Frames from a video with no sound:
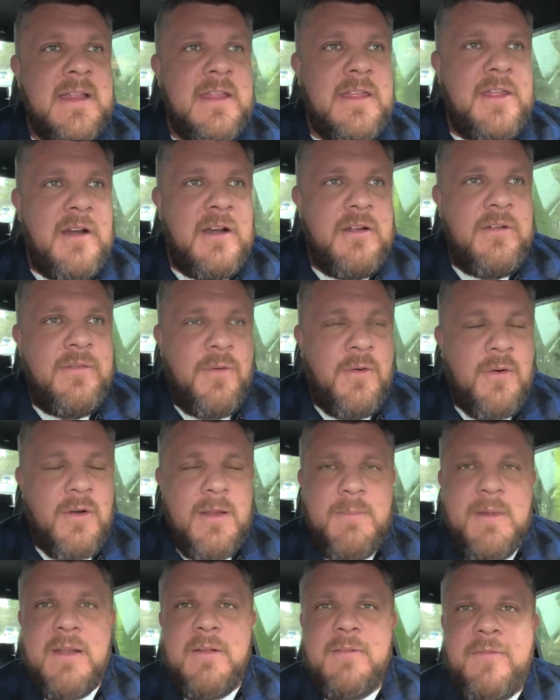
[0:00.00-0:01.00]
30 40
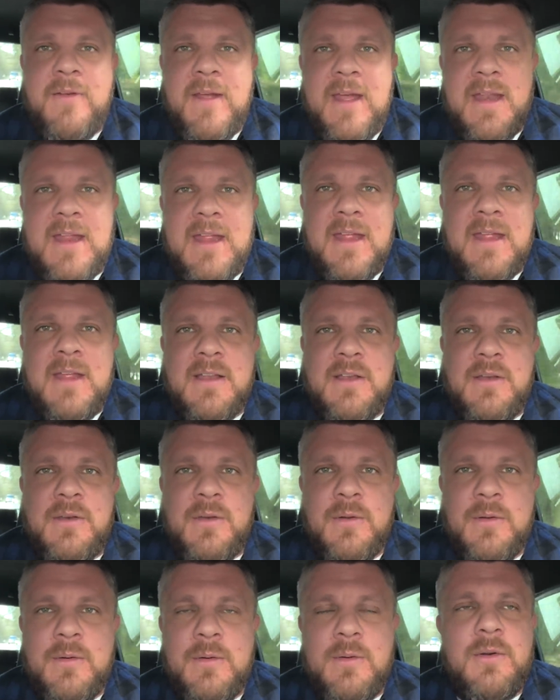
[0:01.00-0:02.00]
minute ferry to
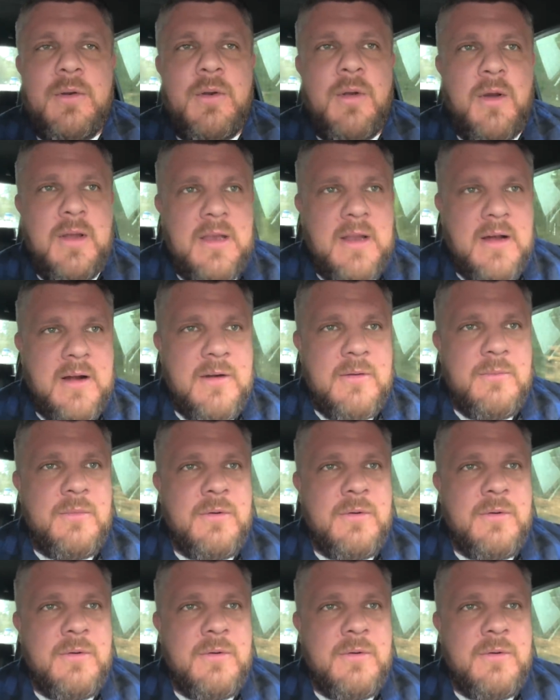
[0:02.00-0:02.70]
Knoydart